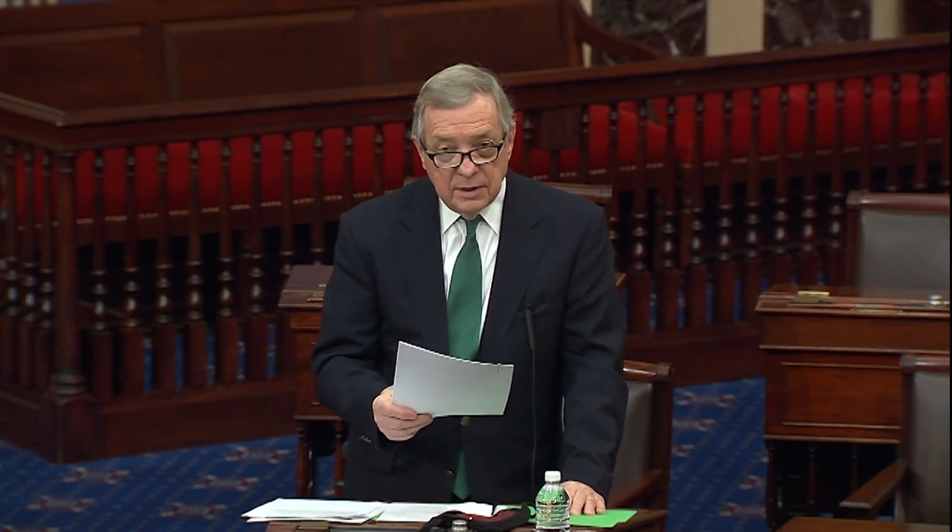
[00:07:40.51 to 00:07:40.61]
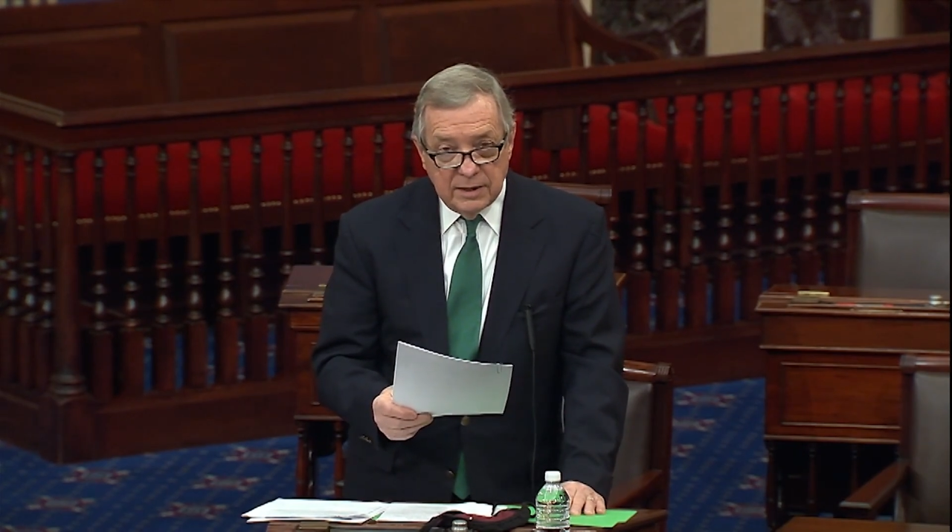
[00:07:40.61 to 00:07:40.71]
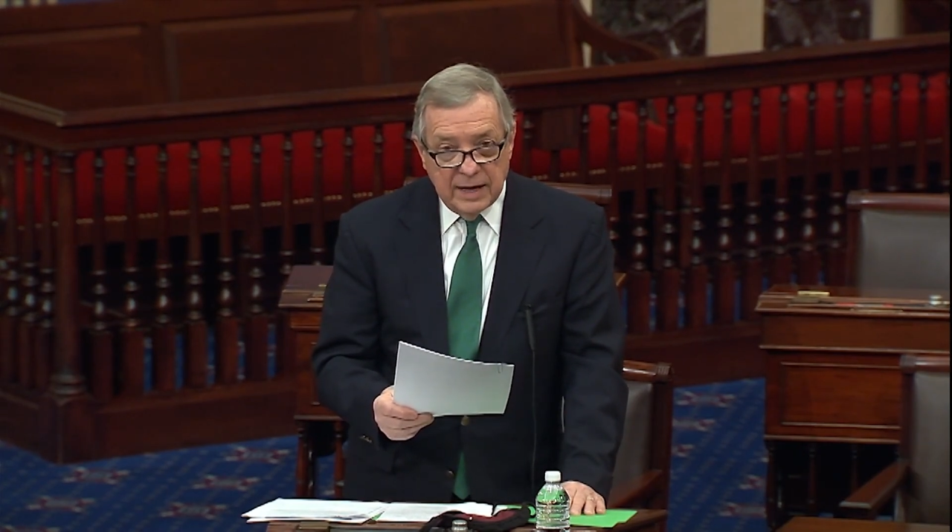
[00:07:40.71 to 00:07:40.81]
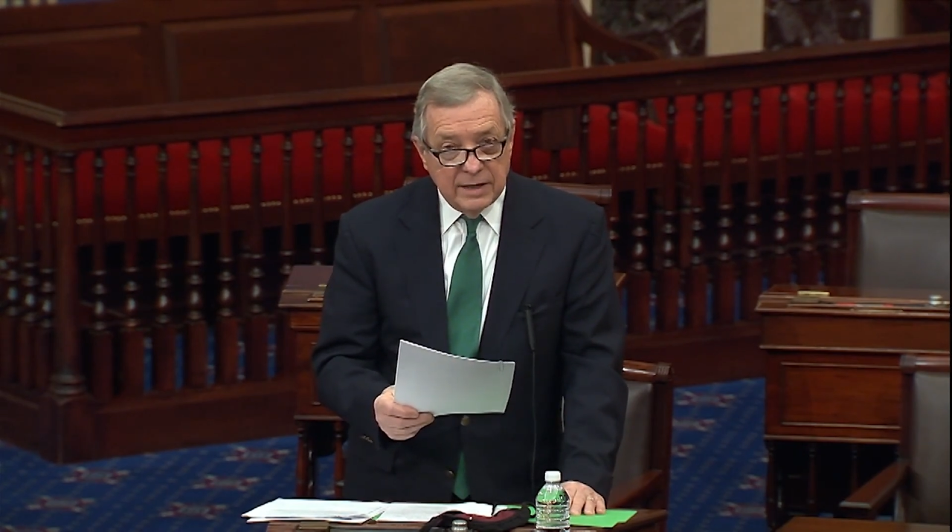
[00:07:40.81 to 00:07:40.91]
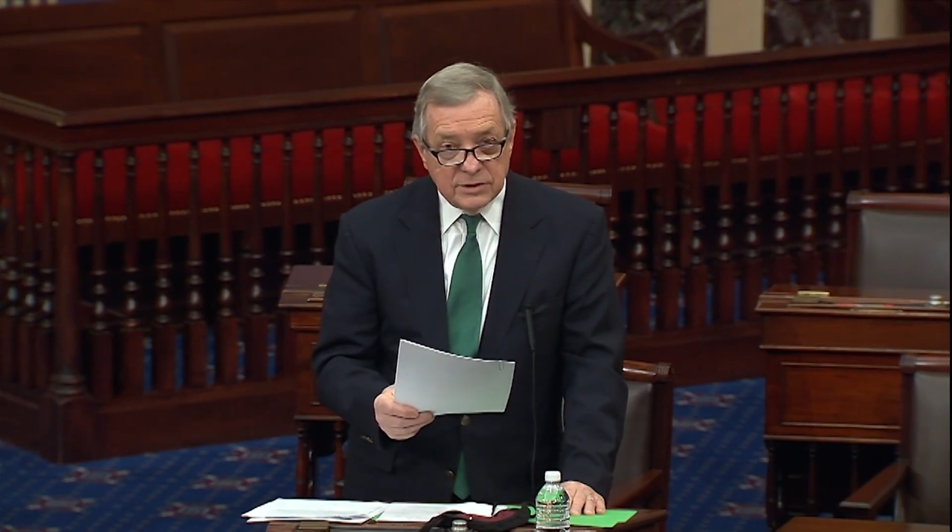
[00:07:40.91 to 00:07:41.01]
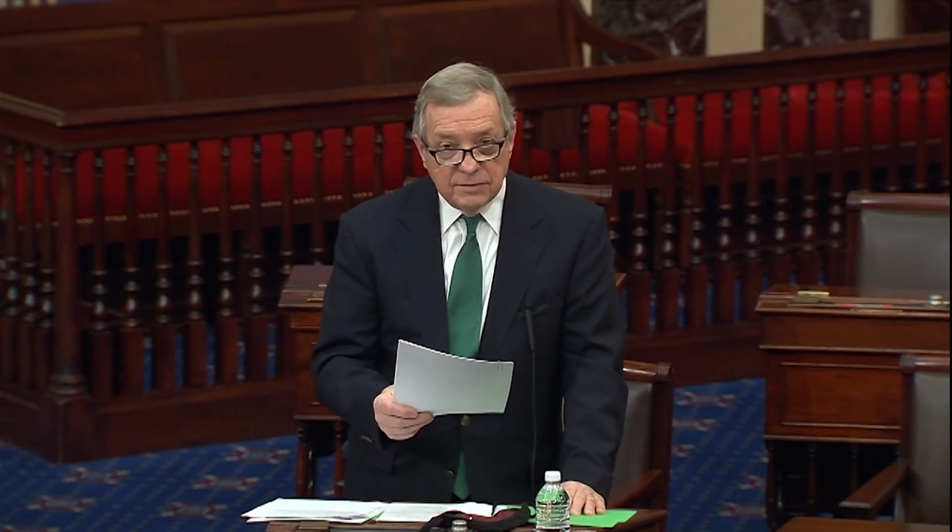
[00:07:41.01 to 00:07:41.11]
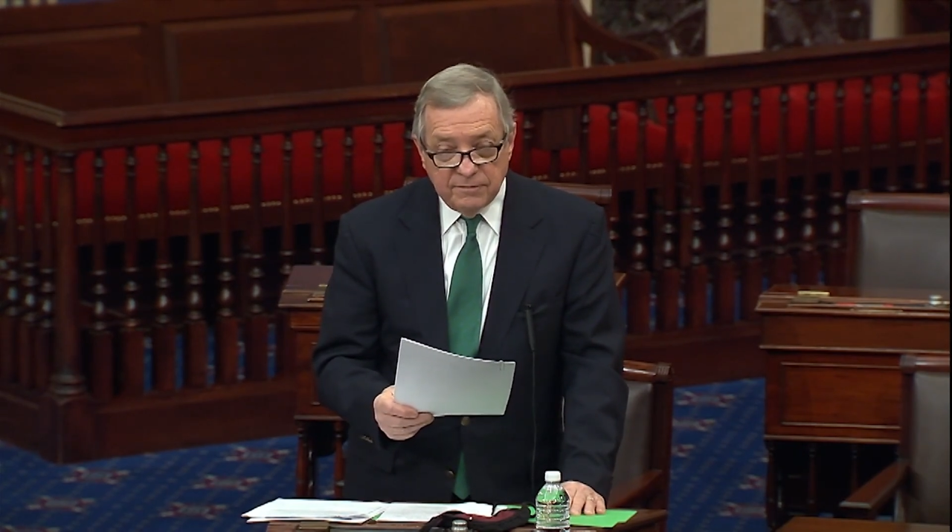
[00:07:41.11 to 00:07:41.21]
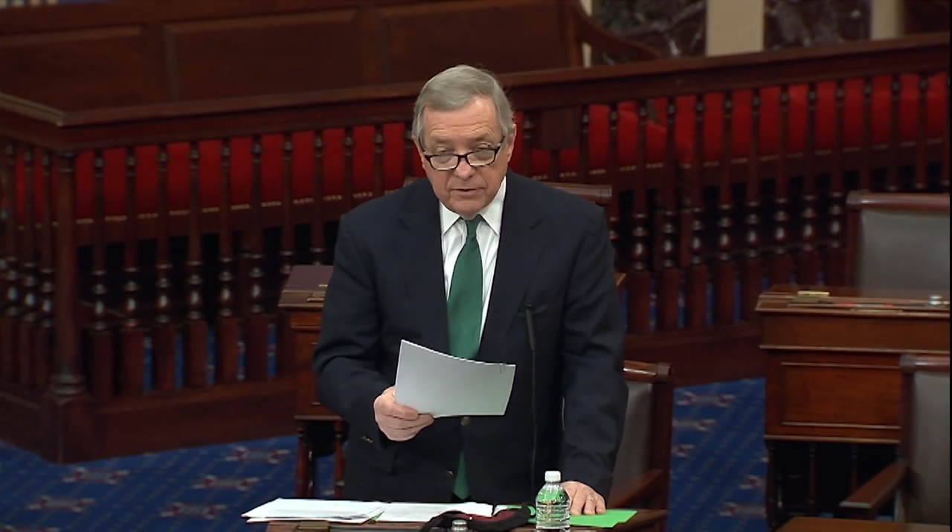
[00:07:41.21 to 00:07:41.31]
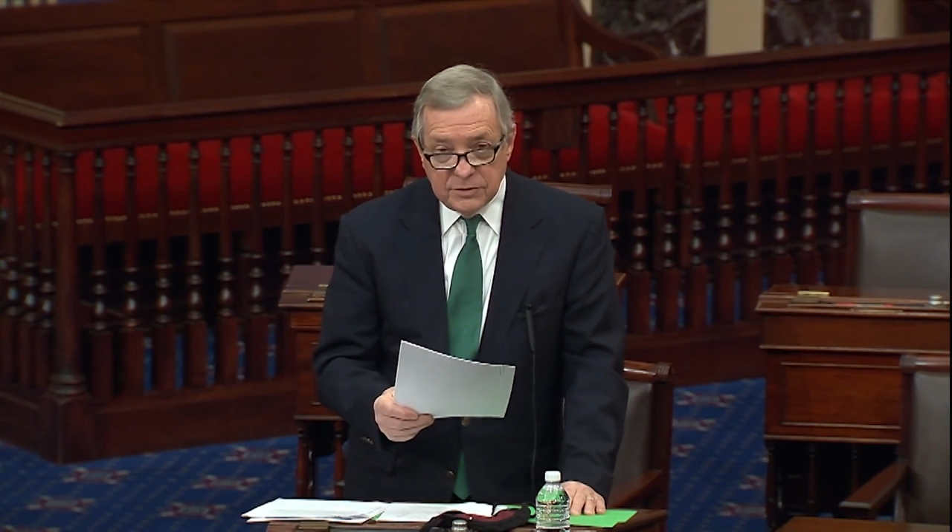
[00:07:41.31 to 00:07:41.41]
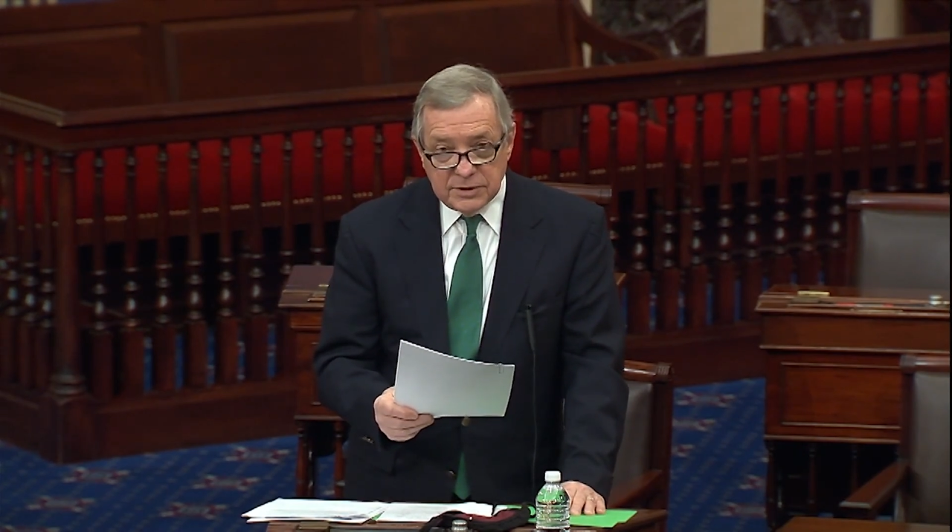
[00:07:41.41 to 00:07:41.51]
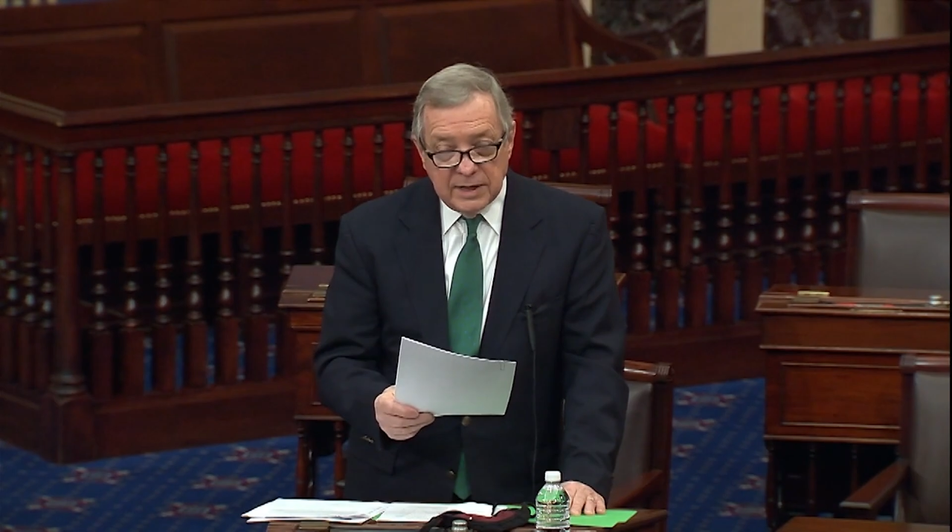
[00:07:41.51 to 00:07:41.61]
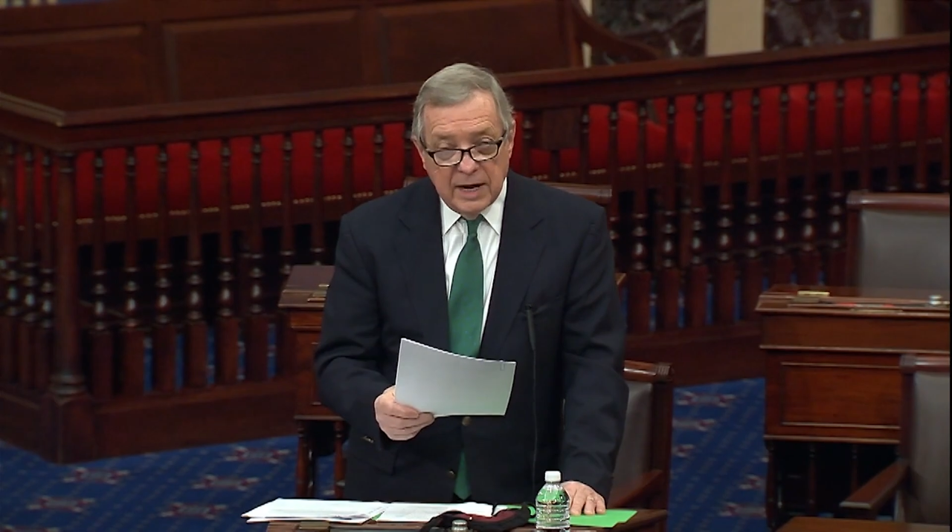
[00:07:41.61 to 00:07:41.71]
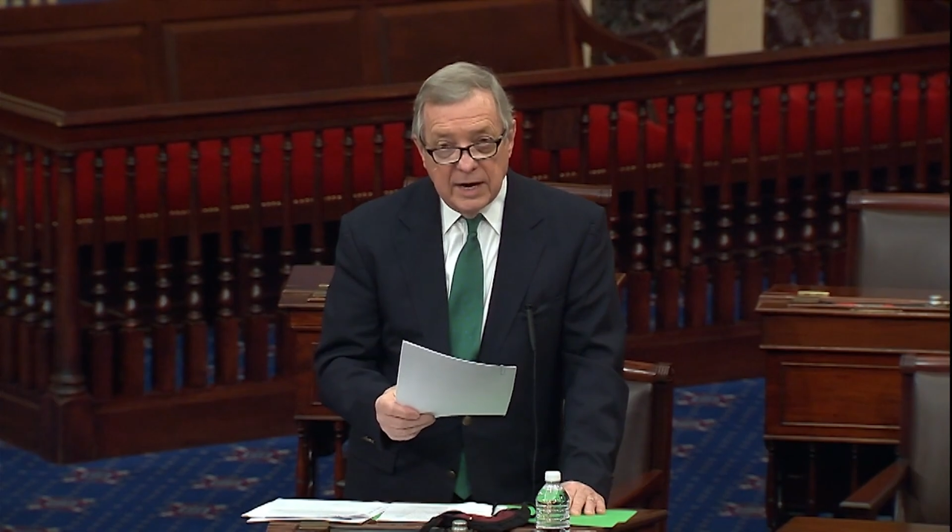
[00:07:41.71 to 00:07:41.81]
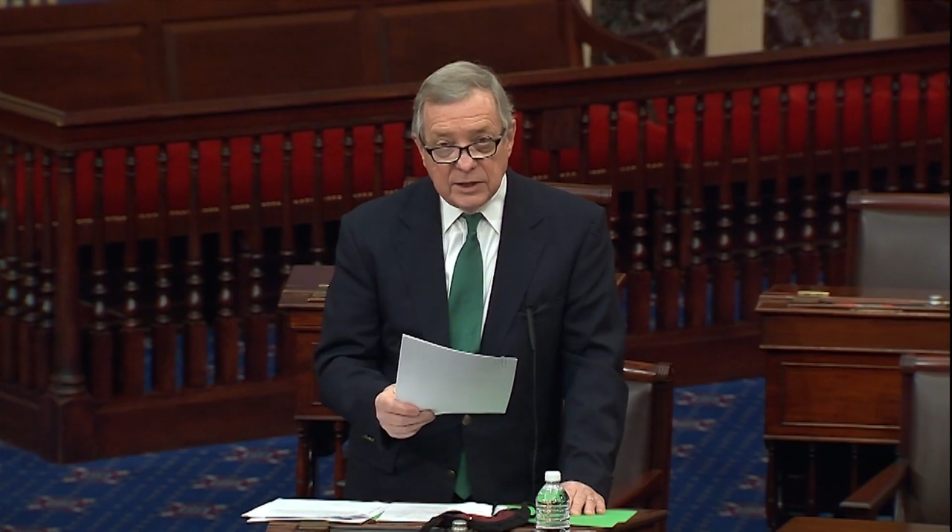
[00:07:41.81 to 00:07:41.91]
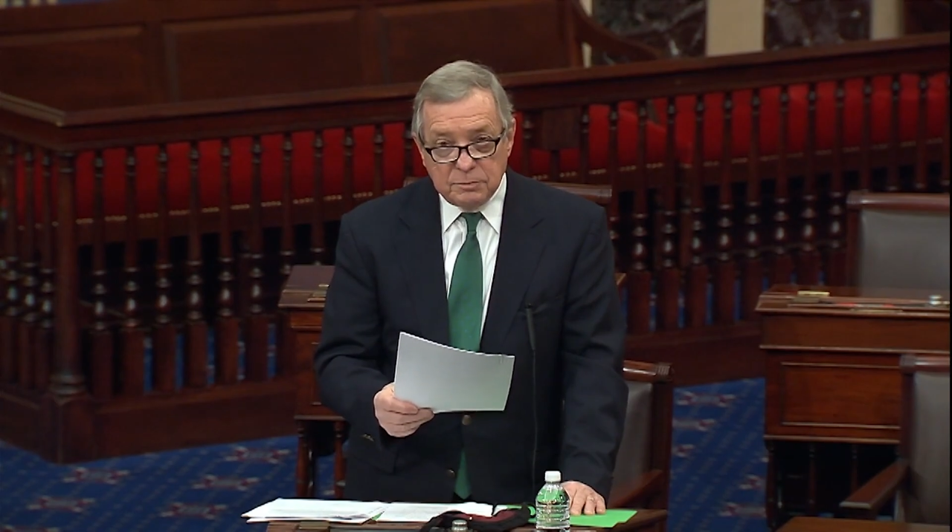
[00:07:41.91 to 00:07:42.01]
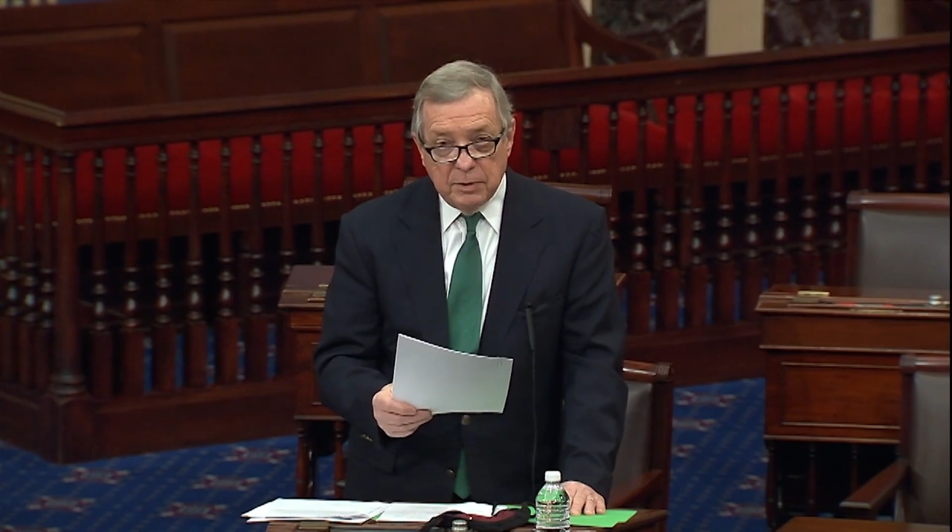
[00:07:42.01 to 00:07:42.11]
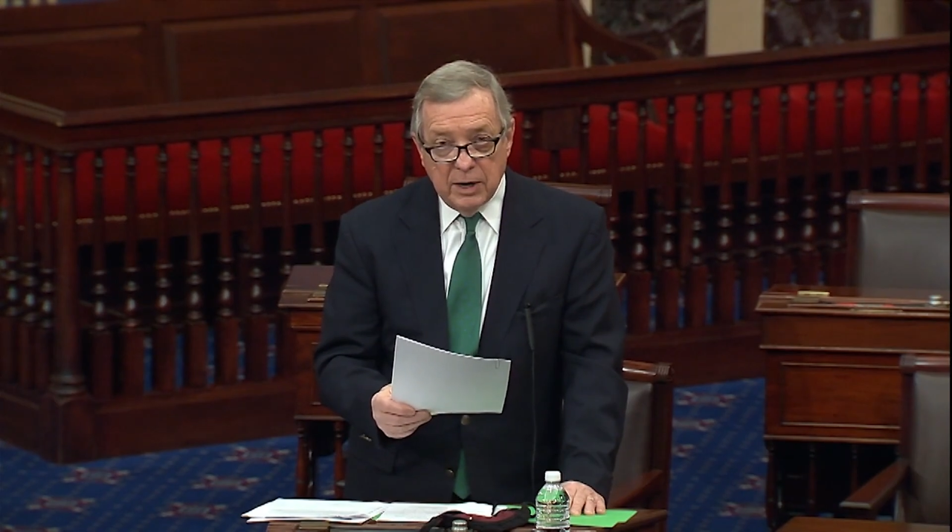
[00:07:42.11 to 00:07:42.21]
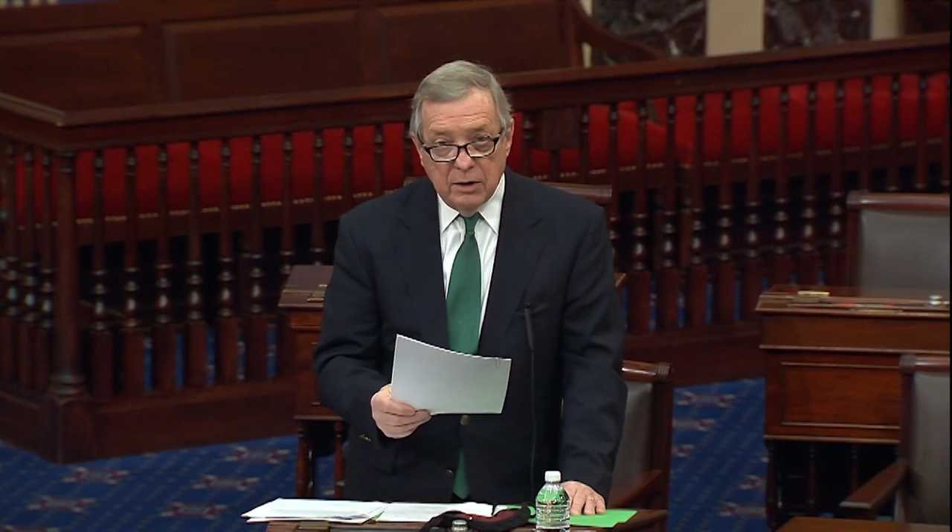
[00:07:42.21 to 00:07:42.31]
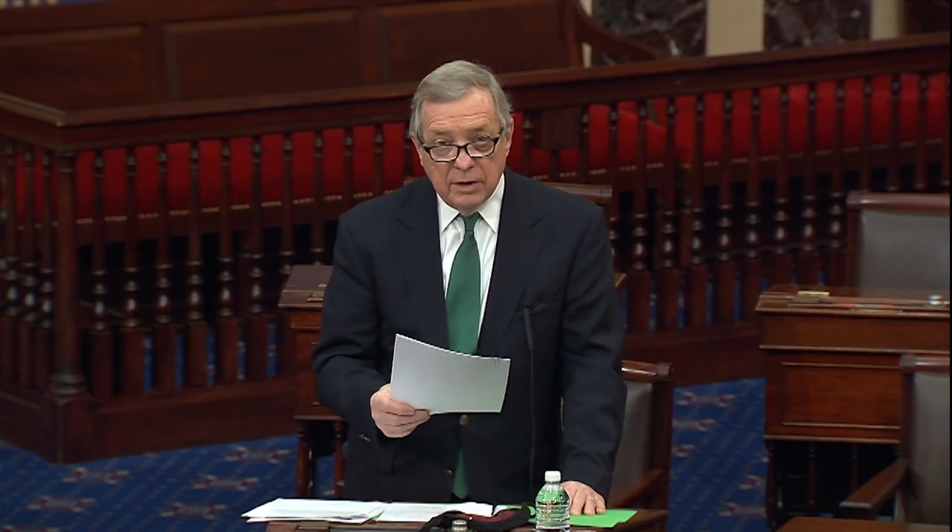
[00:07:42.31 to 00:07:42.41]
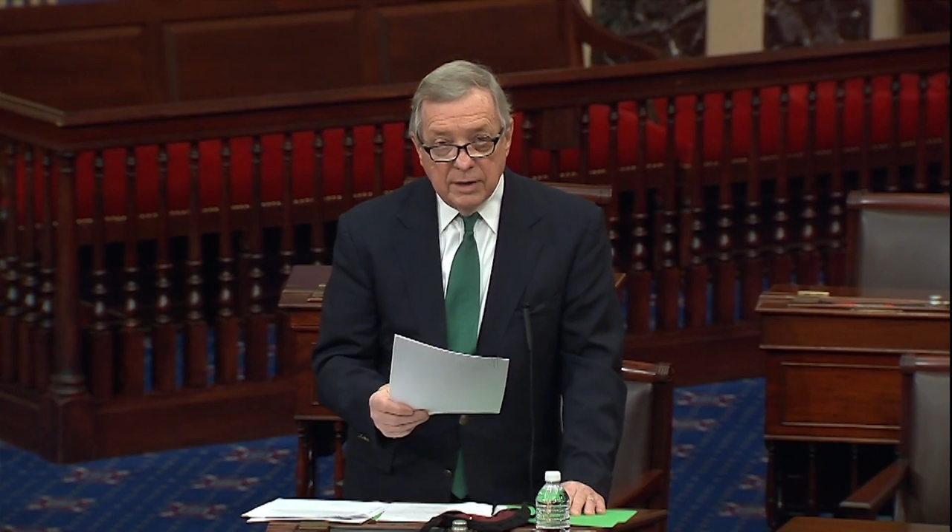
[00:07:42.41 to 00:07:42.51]
That is the first and highest
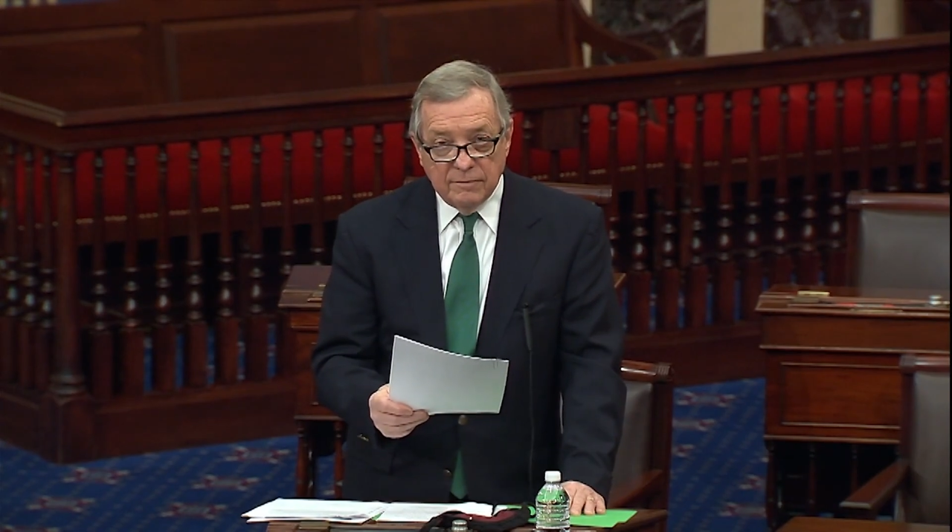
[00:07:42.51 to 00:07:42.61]
priority